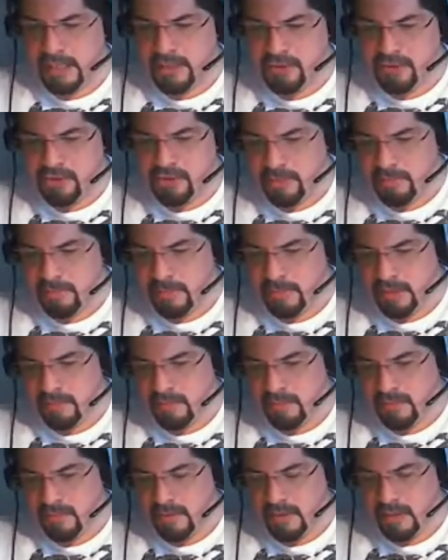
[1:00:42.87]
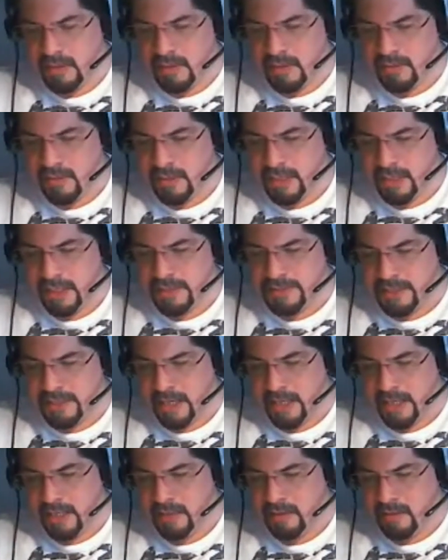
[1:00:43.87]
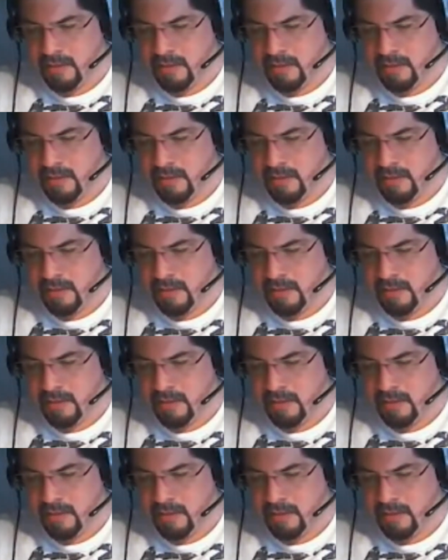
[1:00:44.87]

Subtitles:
in a shipment the next day.